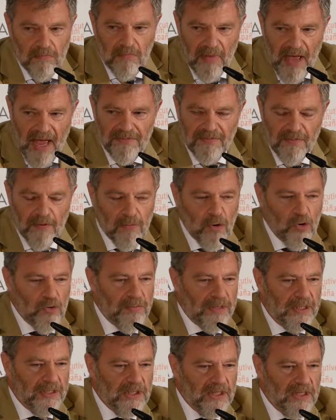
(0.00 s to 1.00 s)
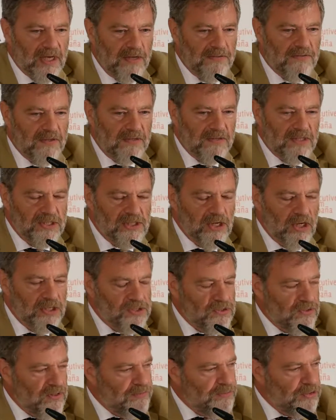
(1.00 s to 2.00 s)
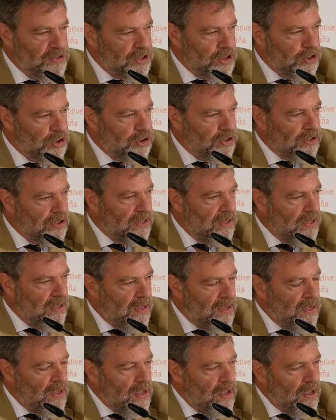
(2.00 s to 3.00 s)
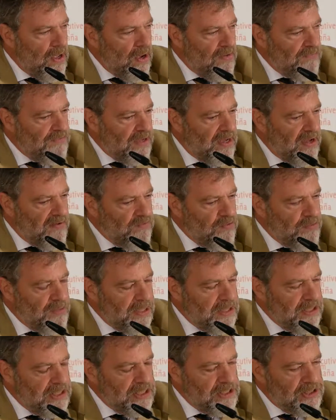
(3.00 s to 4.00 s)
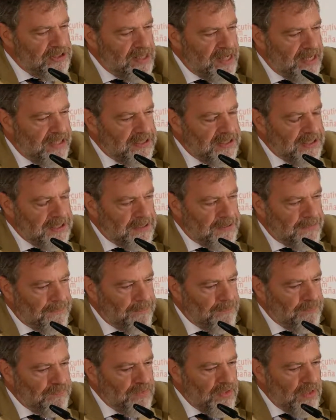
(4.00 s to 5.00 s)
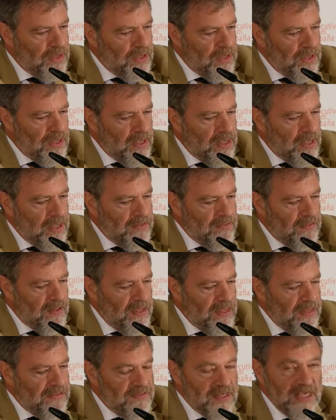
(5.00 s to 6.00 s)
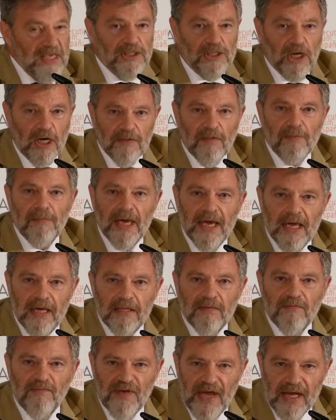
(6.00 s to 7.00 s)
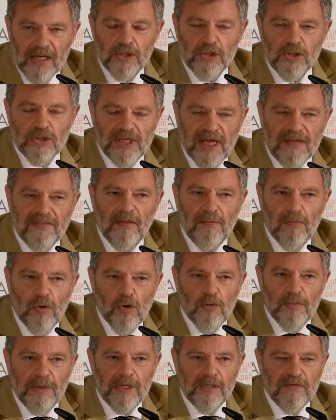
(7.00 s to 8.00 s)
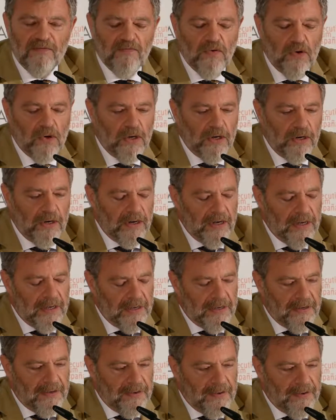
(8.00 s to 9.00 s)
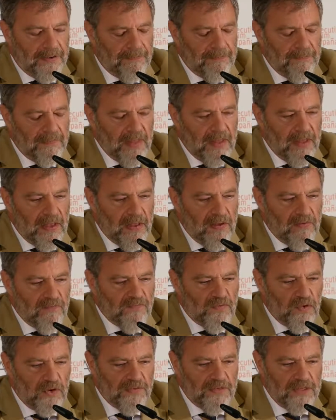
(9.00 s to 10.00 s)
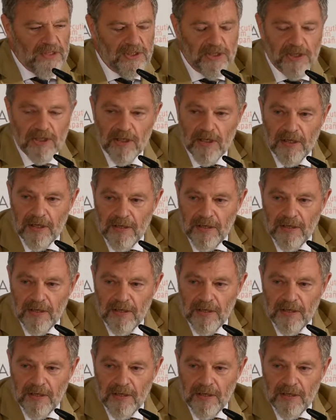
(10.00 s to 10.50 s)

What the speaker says: at the moment, I think this is also the position of the government, is that these are the main factors at the moment for this